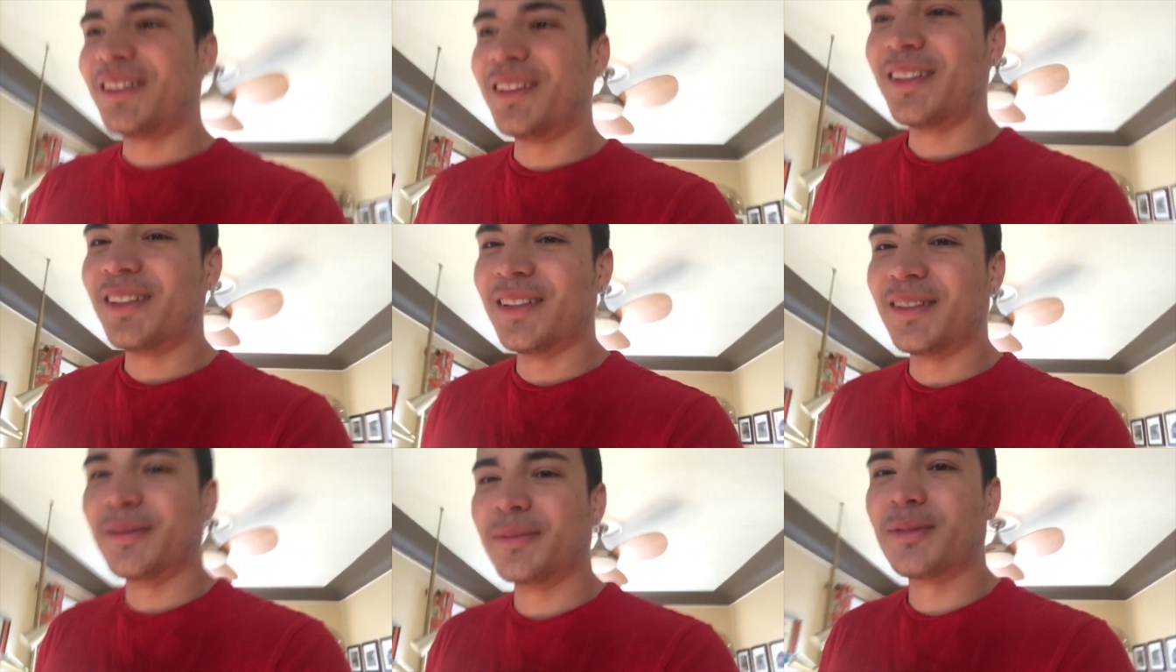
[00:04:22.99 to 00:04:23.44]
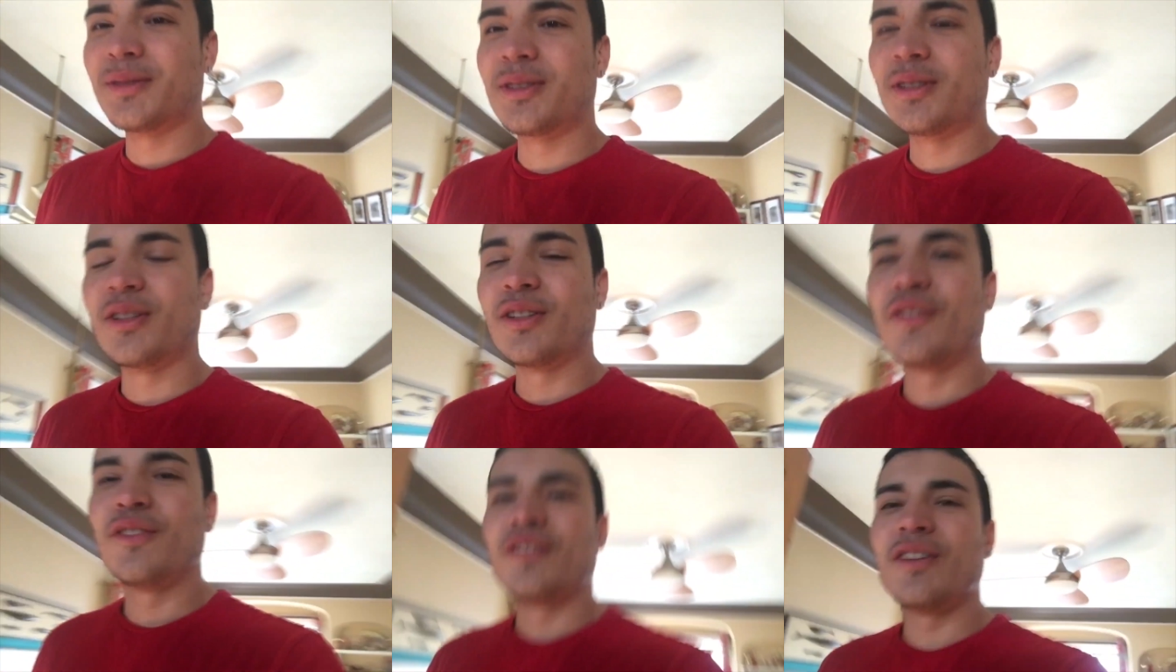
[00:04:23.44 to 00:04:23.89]
Um,
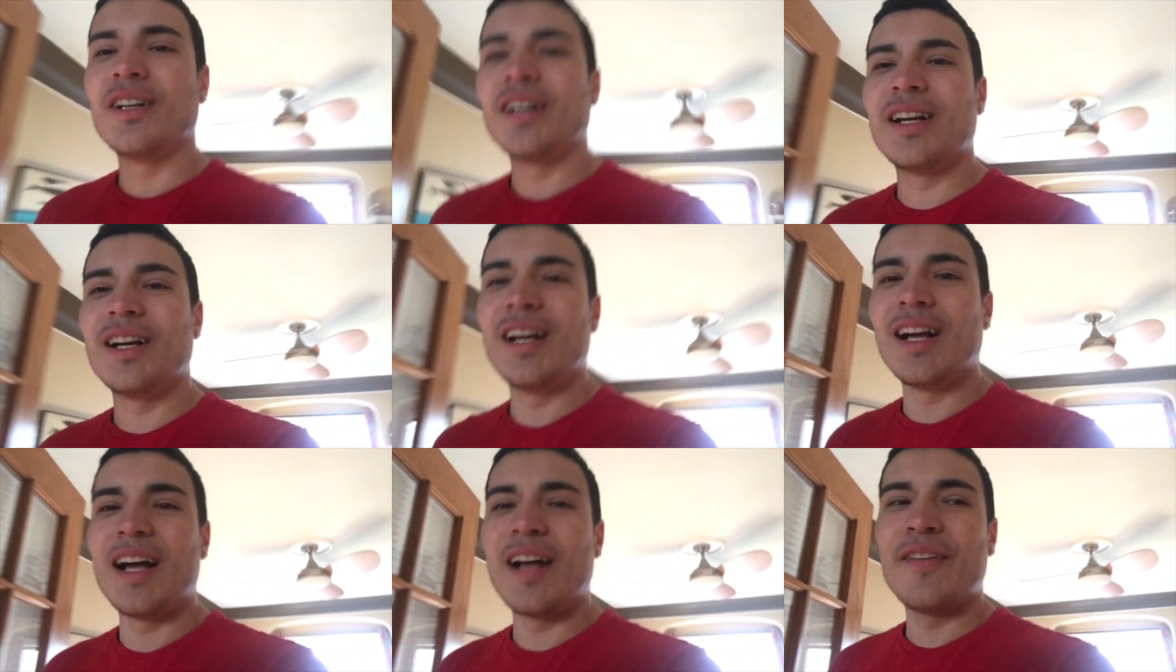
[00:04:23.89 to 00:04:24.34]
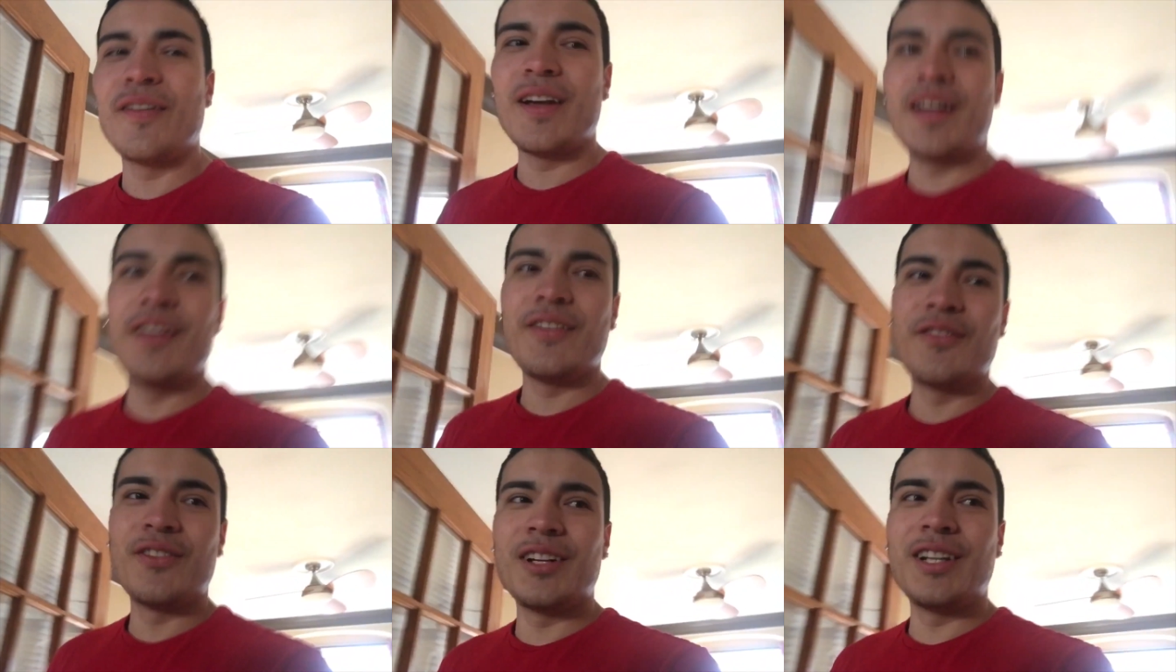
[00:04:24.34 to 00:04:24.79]
Stirfer, I
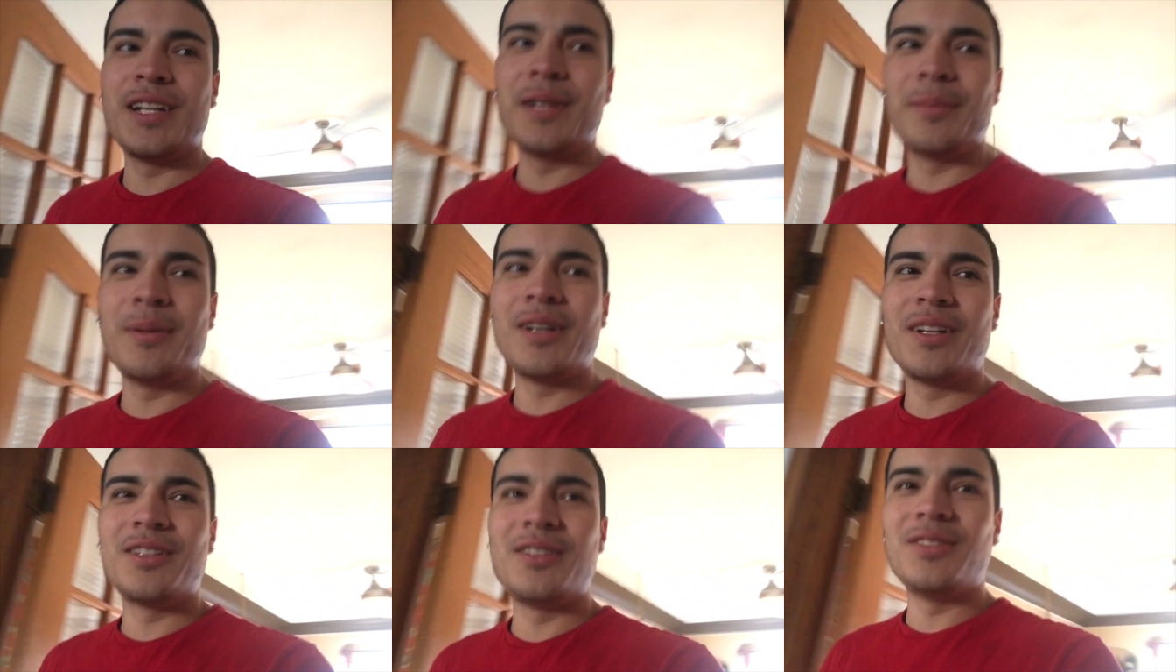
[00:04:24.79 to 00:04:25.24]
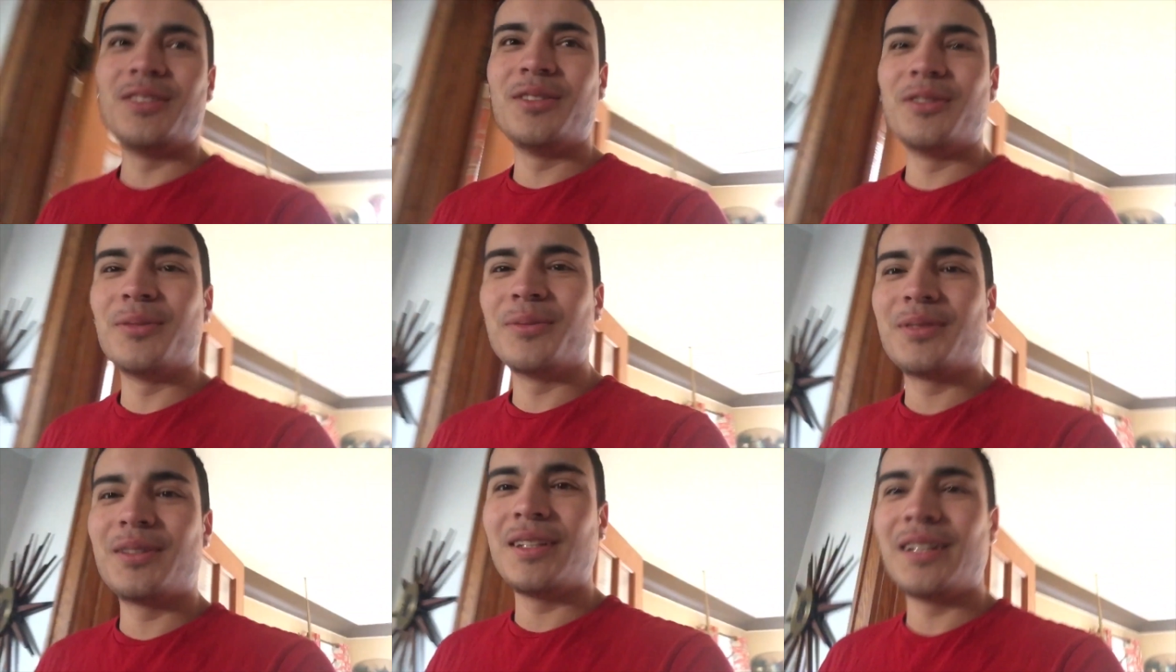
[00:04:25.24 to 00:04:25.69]
ain't forget about you, you
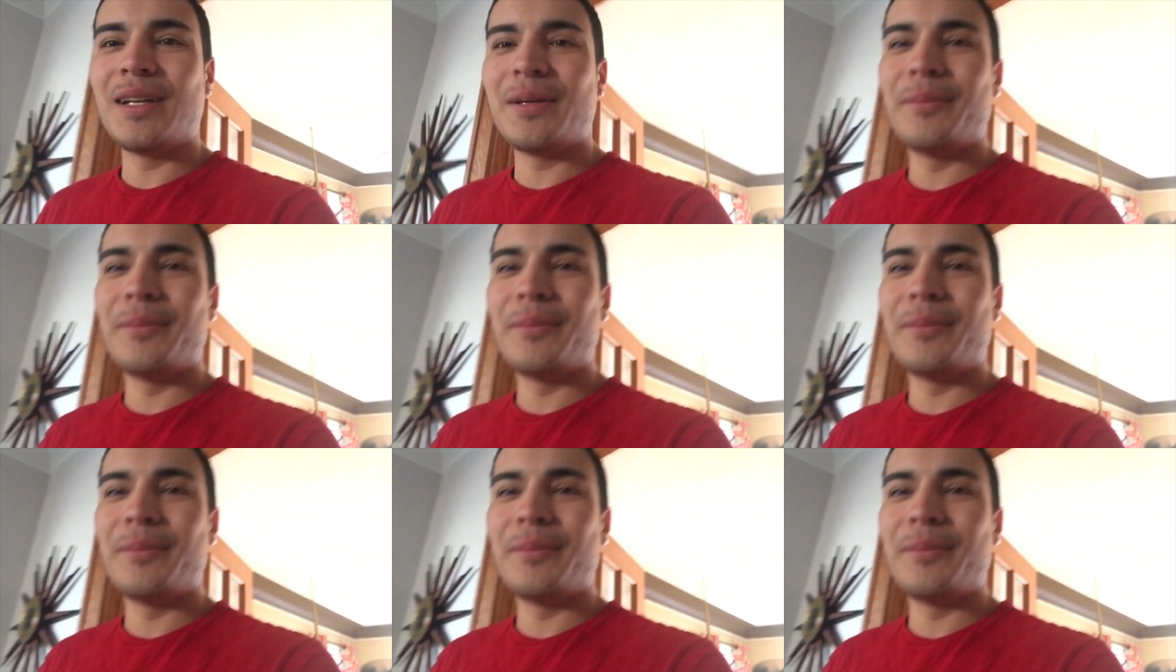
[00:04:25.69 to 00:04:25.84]
know what I'm saying?